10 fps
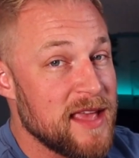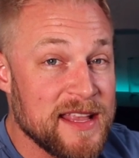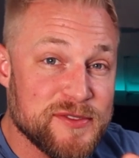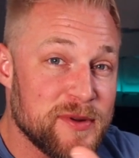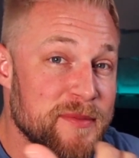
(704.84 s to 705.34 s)

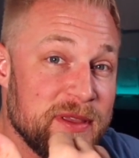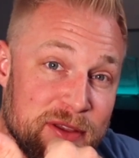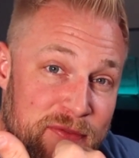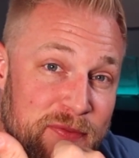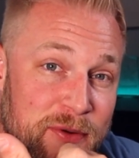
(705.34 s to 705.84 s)
that's what I'm
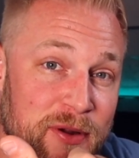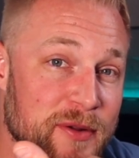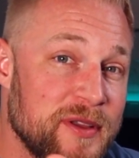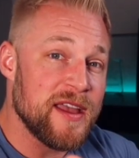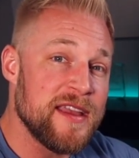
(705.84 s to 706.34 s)
here
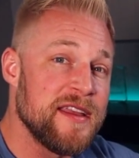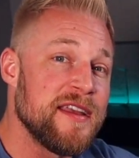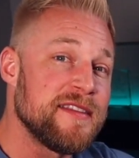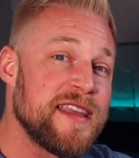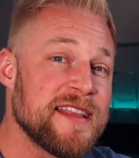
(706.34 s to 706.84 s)
for. Okay?
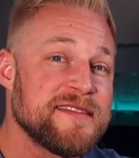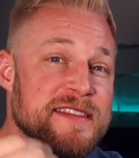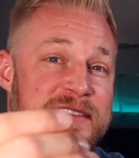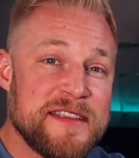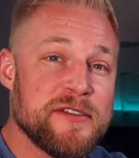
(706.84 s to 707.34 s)
That's
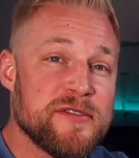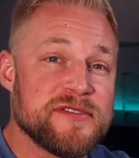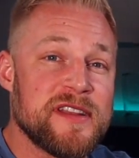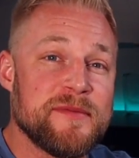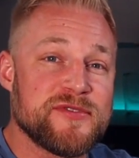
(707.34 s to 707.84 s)
the
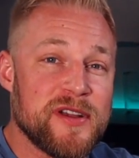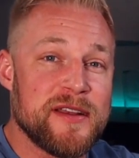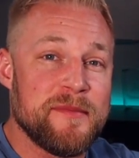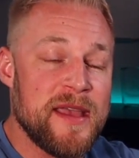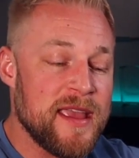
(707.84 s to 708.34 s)
deals that I'm trying
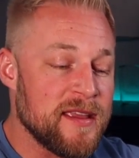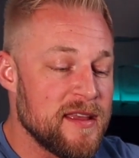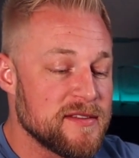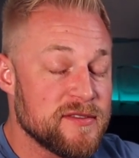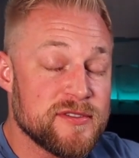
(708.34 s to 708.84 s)
to make.
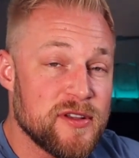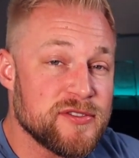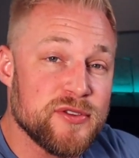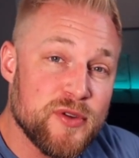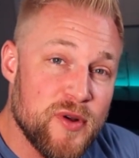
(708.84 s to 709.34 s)
So there's
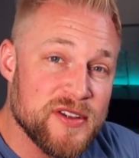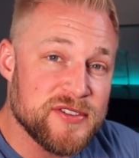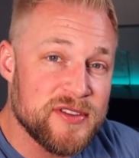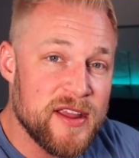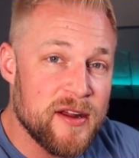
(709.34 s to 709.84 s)
also a
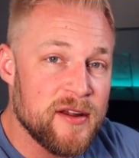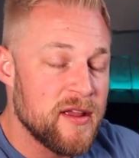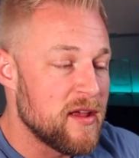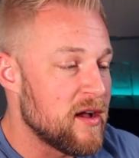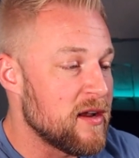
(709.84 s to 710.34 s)
questionnaire
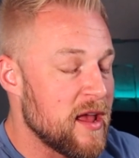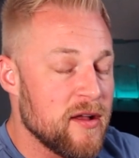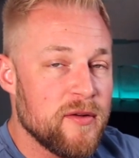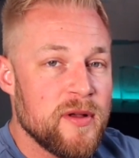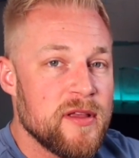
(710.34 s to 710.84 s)
on
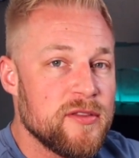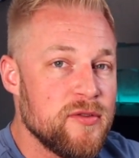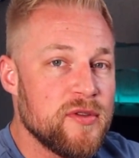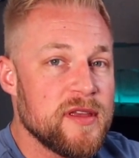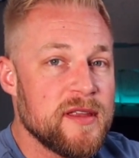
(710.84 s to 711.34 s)
how
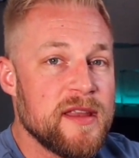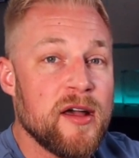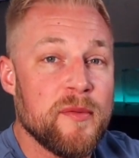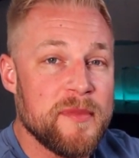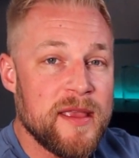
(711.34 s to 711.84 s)
you can
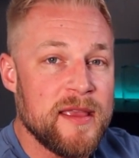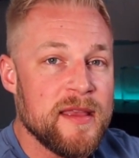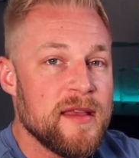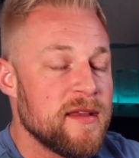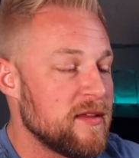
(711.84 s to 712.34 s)
help
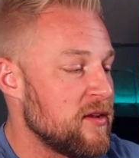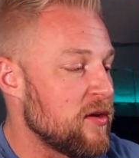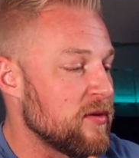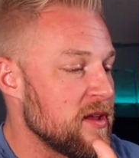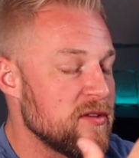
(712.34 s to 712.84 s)
me,
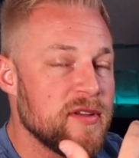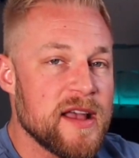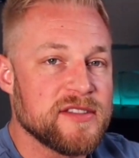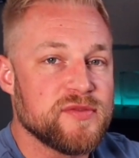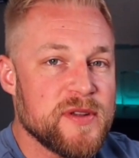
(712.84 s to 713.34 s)
get you
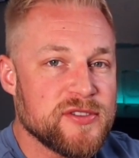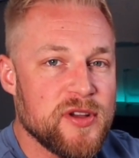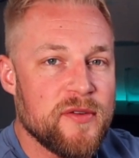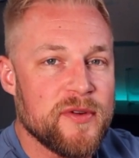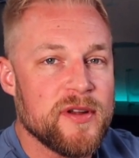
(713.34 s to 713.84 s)
guys switched
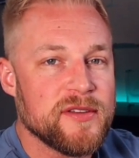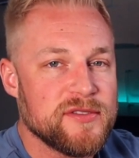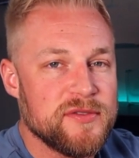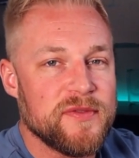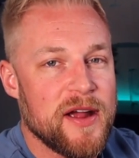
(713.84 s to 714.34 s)
over
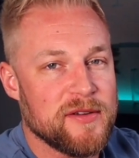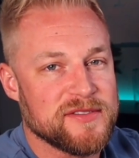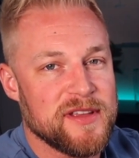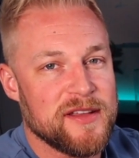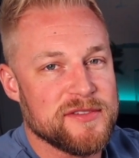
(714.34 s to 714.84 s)
to
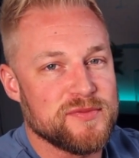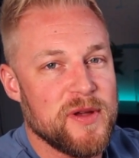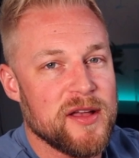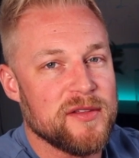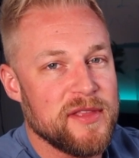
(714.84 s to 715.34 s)
Viralstyle as
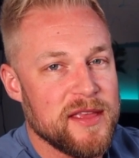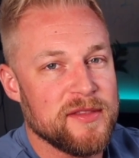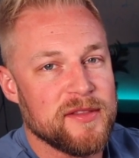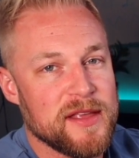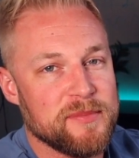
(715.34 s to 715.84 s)
well
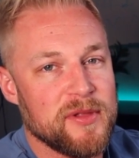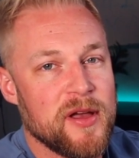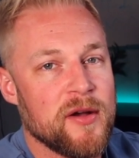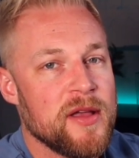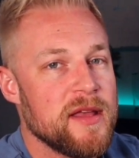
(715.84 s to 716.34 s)
in the link
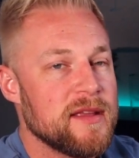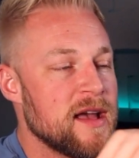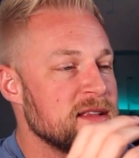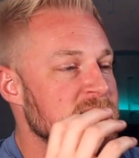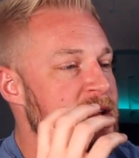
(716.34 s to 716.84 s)
below.
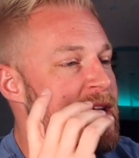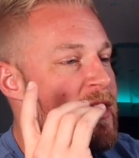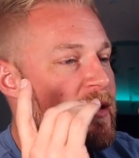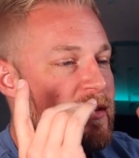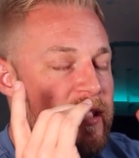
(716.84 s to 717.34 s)
Guys,
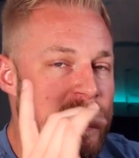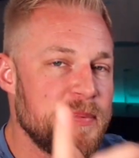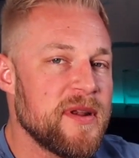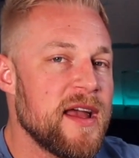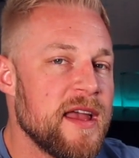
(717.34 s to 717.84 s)

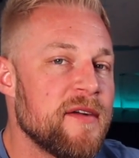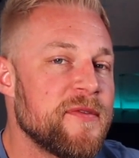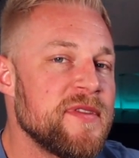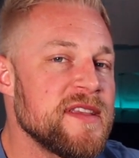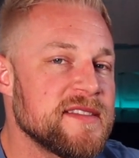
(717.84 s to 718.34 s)
keep an eye out
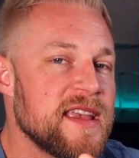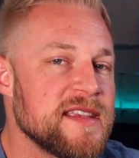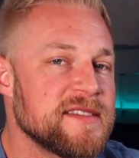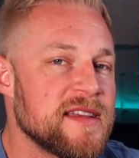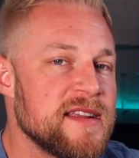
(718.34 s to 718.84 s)
for these
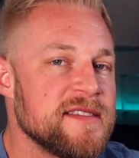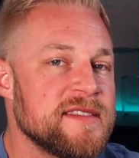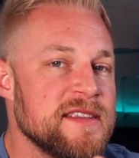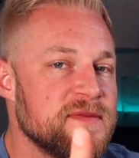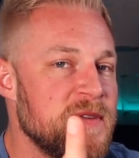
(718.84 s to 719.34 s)
case studies,
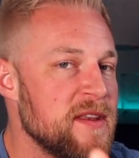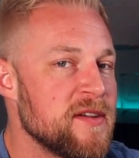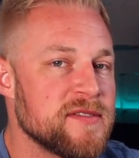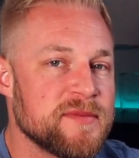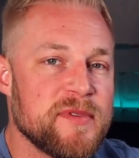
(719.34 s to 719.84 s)
these
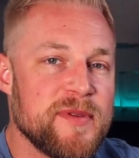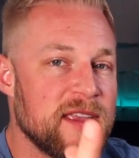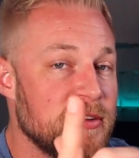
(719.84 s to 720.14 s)
videos. I'm going to be